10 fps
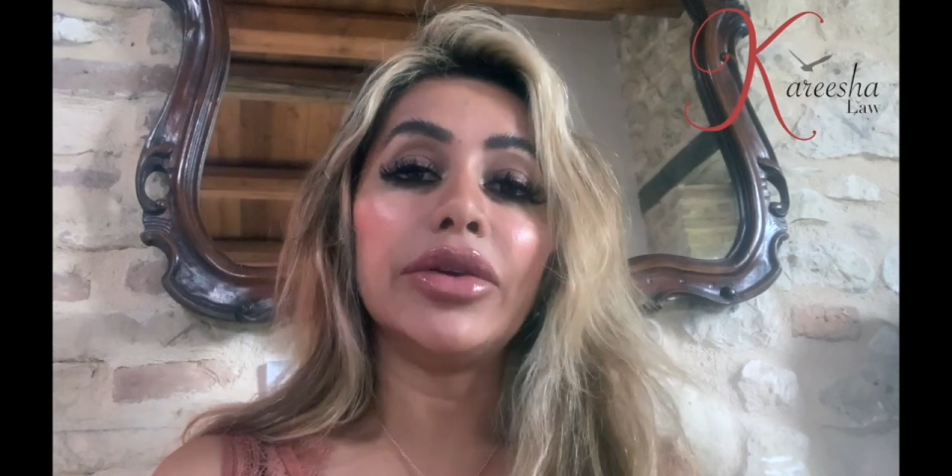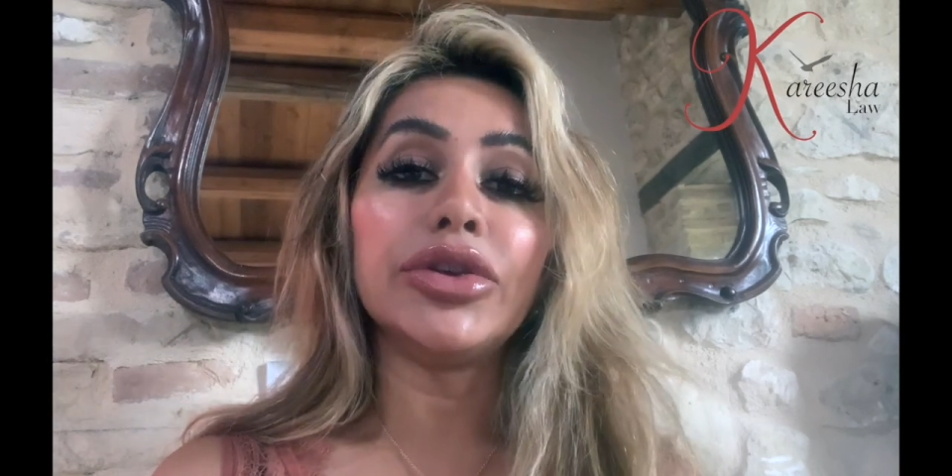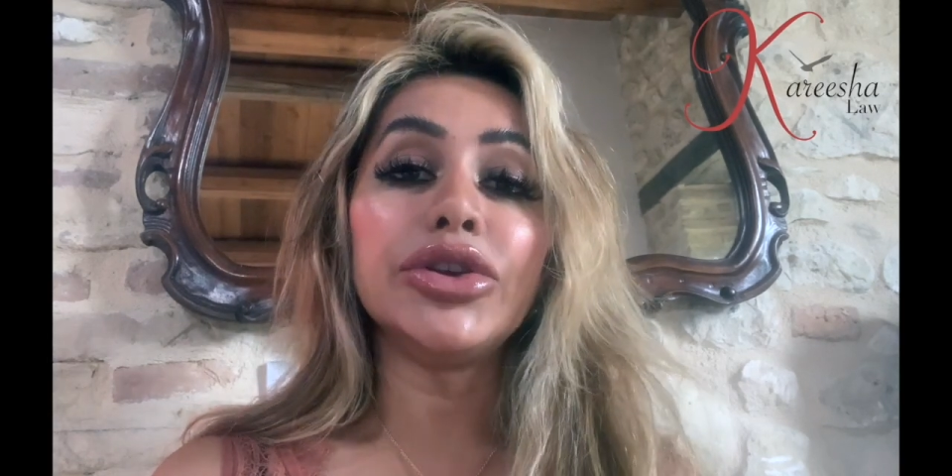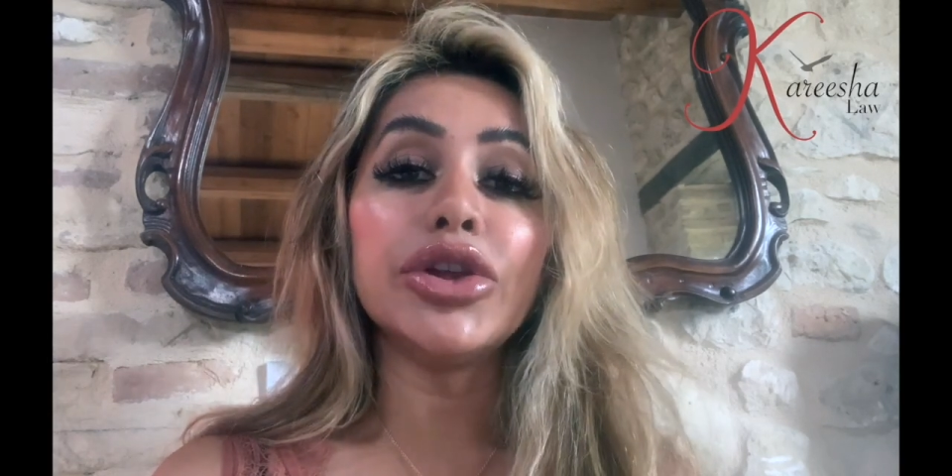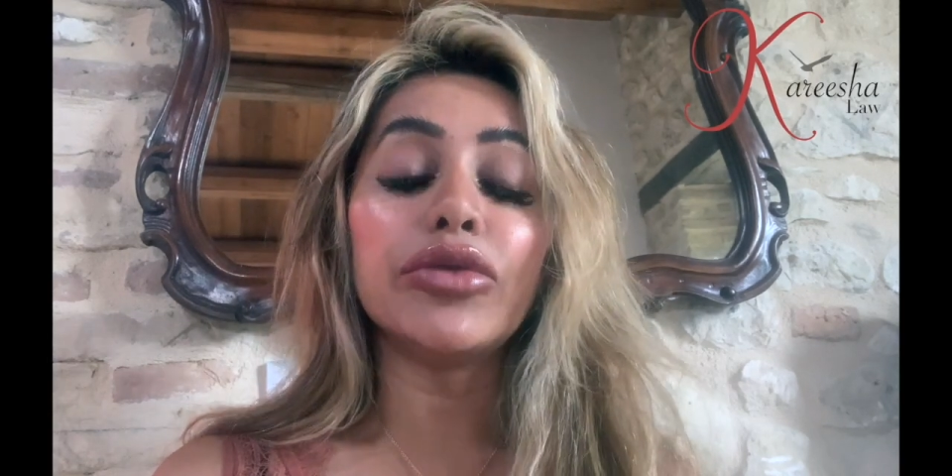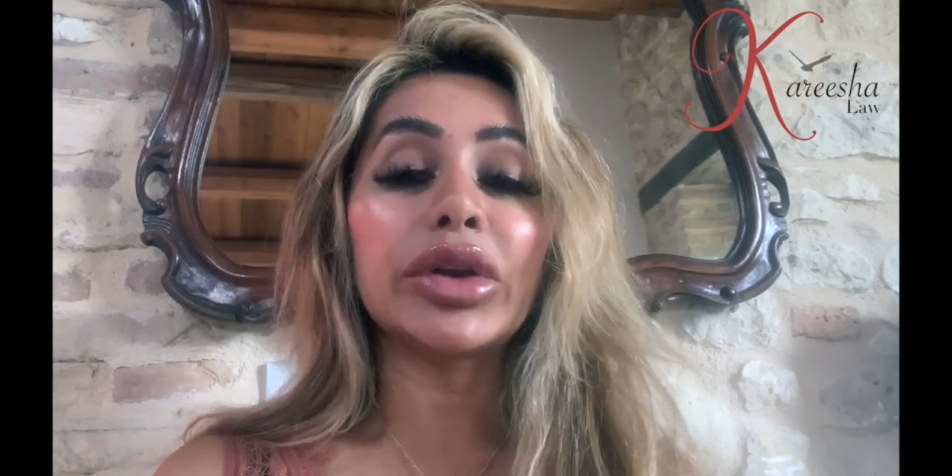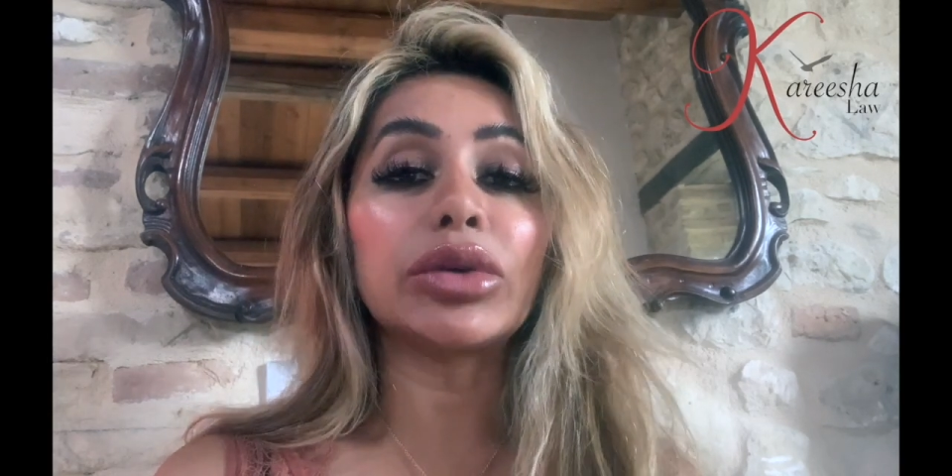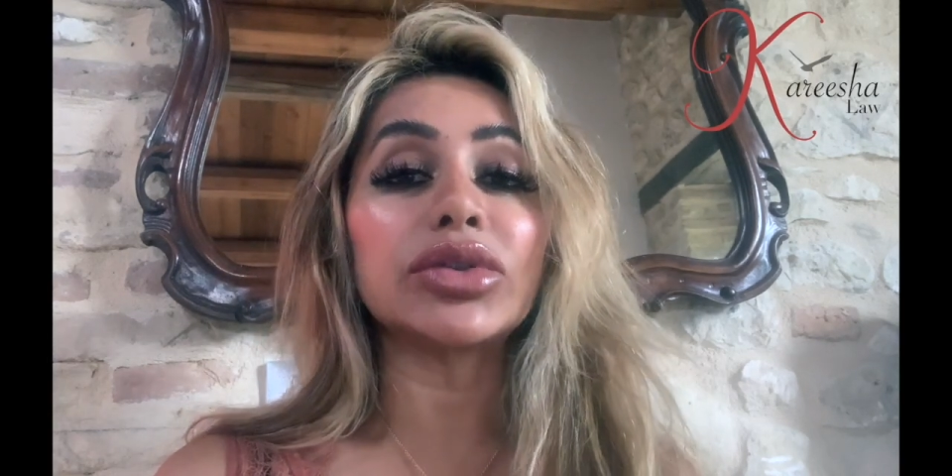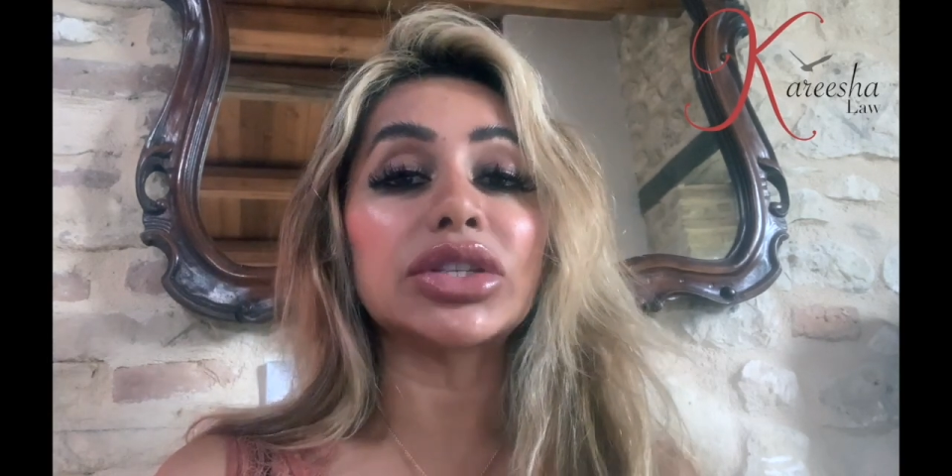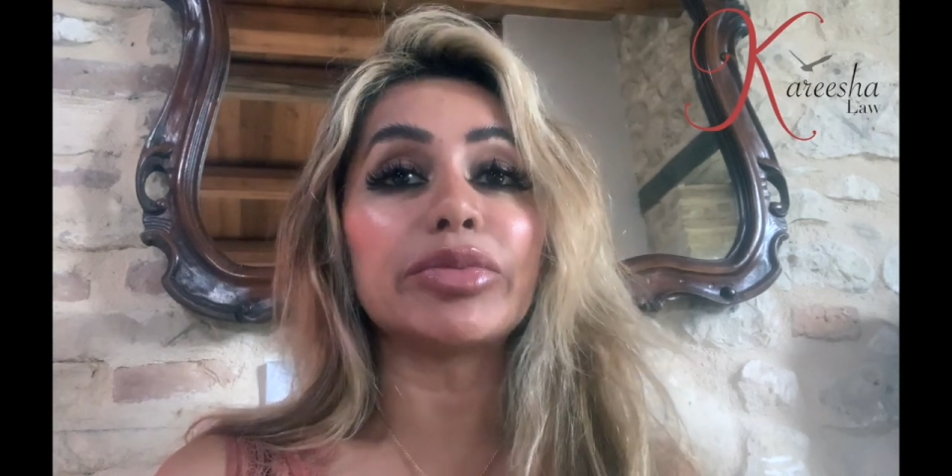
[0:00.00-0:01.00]
no
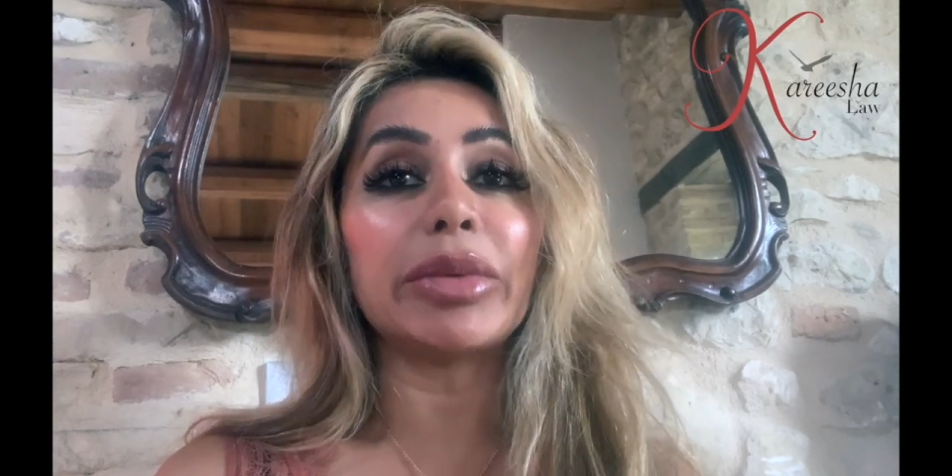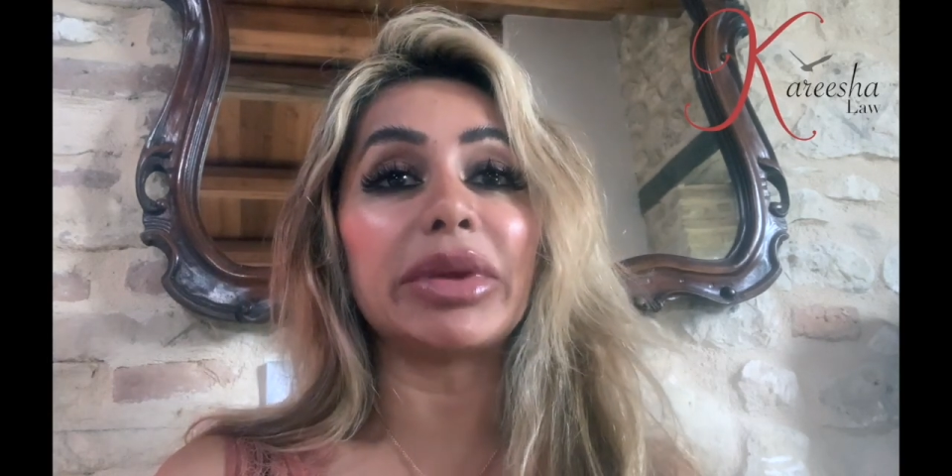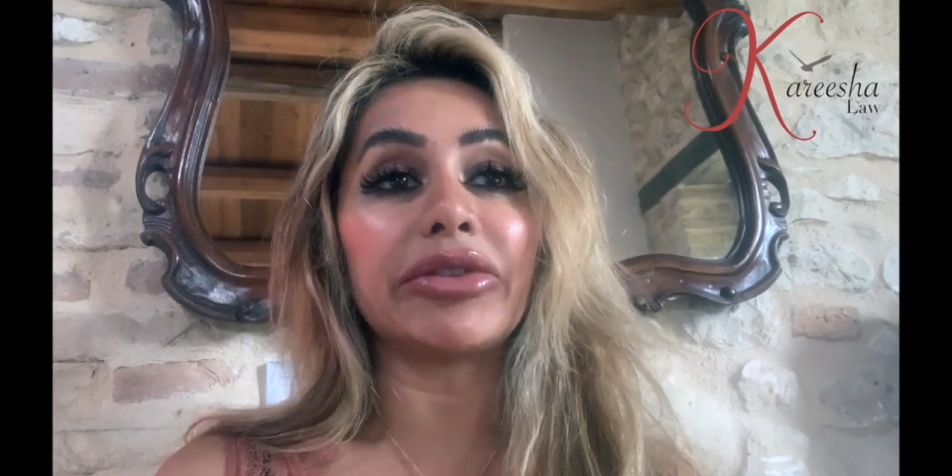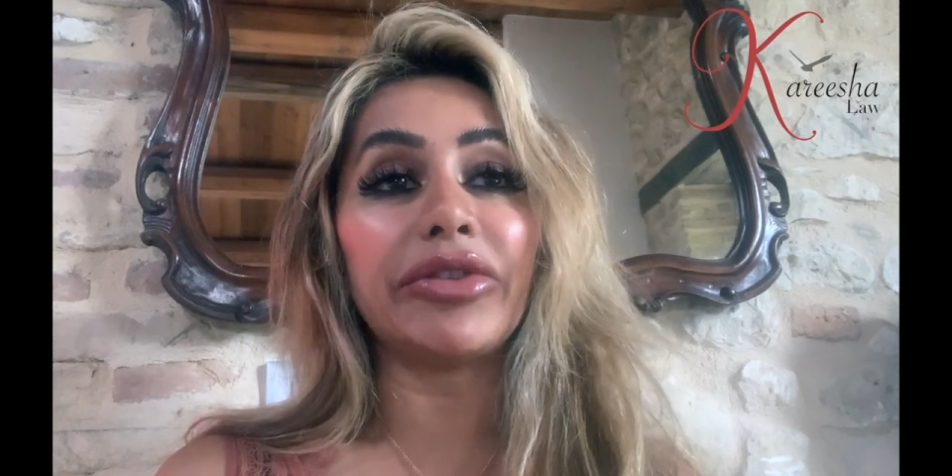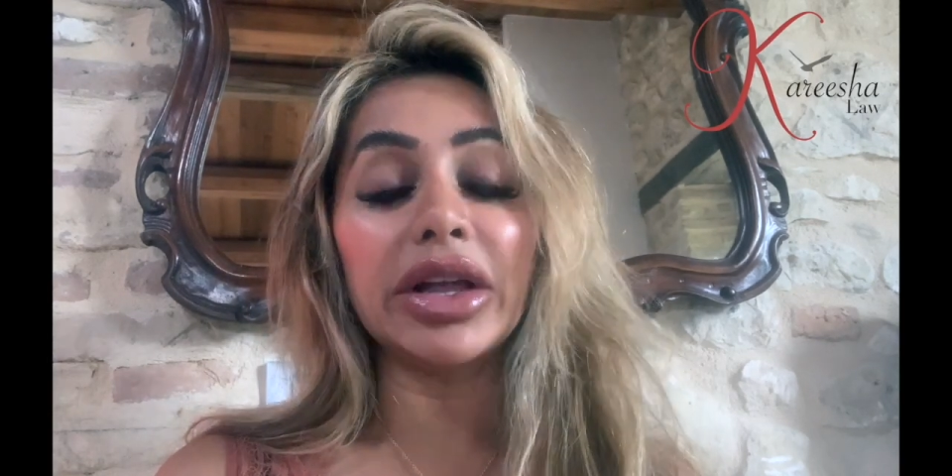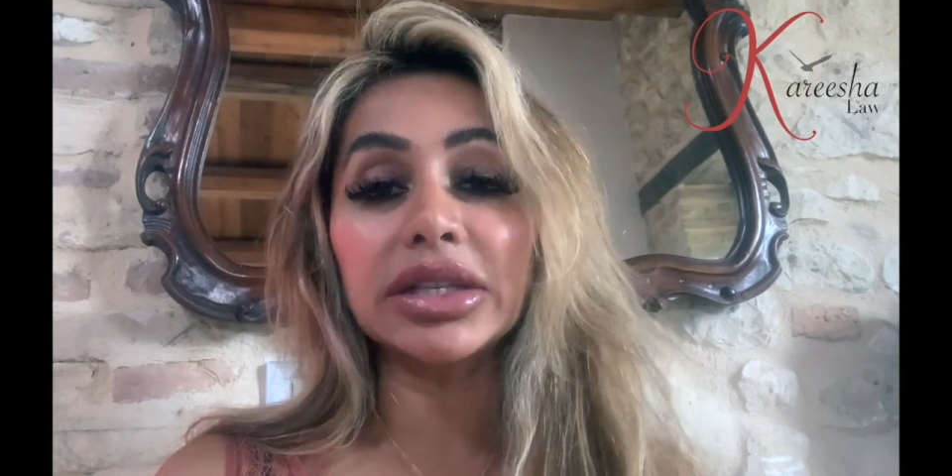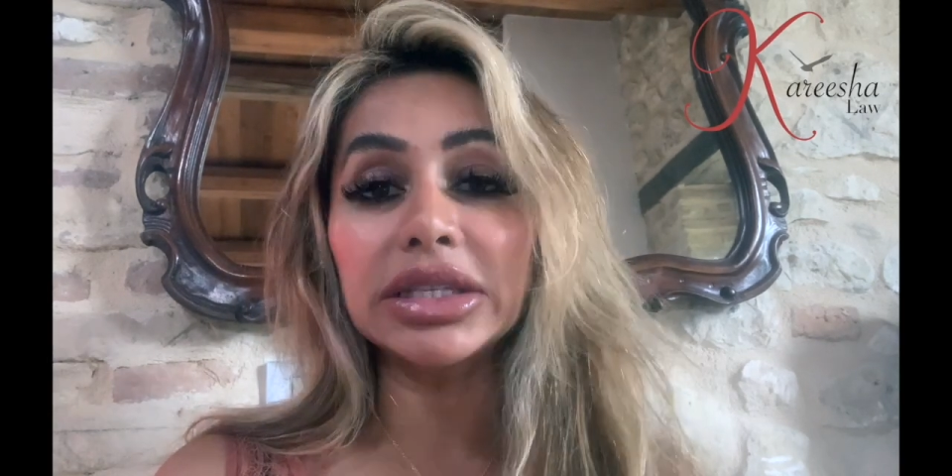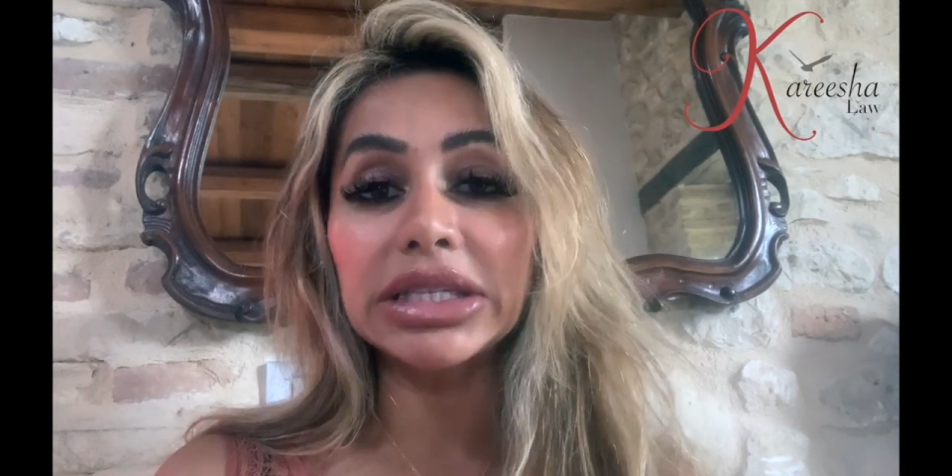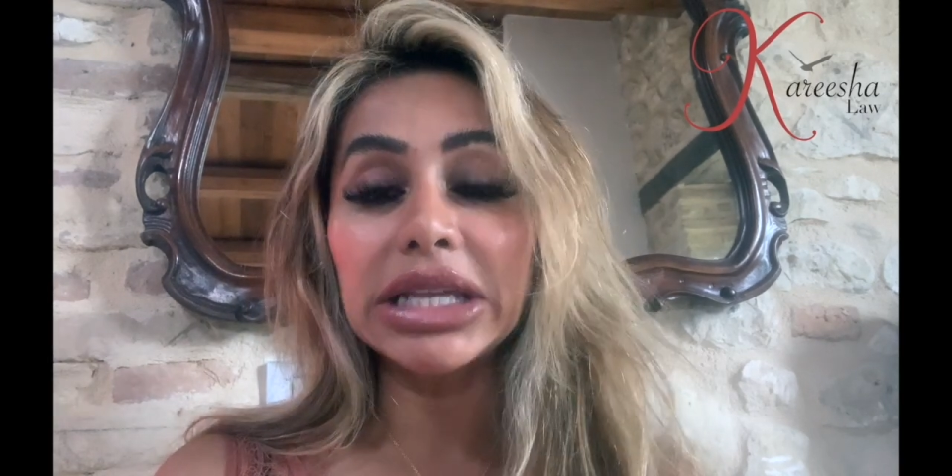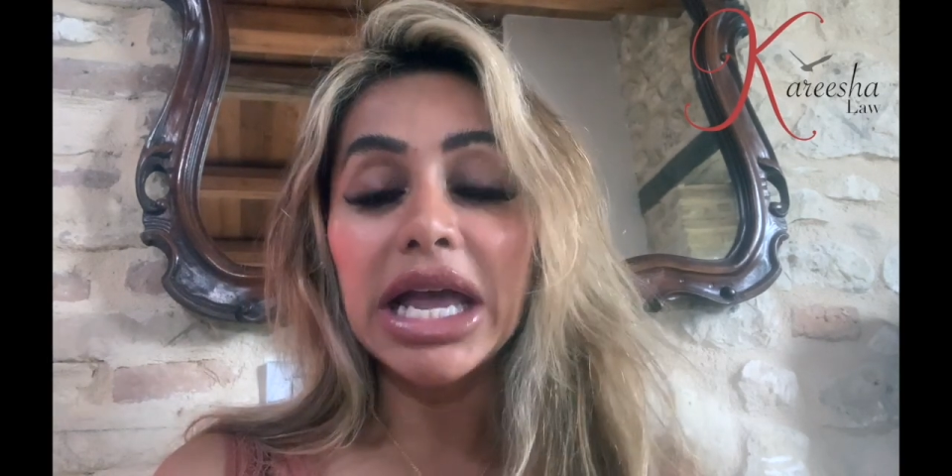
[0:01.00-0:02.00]
recourse to public
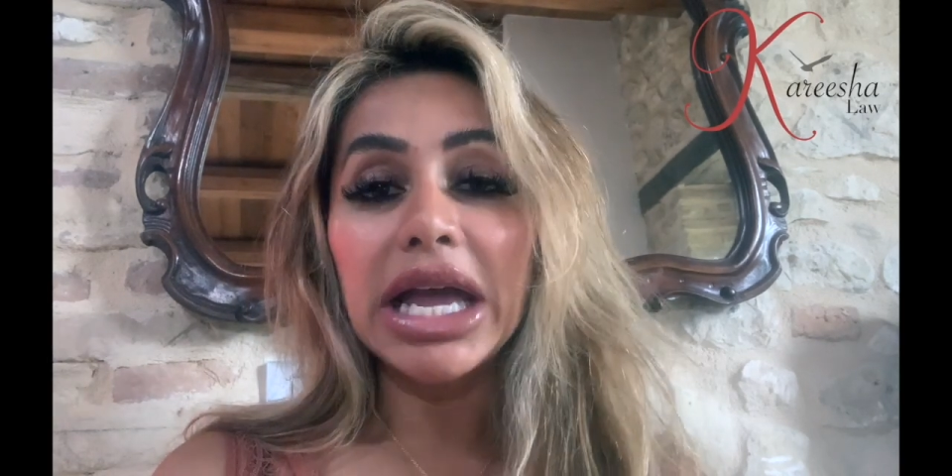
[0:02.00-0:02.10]
funds,